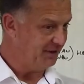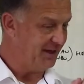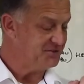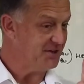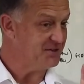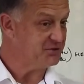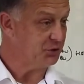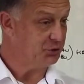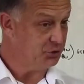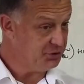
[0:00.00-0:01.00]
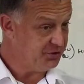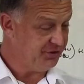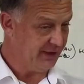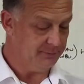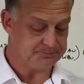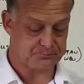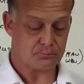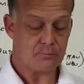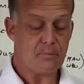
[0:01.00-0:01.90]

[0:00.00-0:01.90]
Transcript: Okay, so that's a good thing,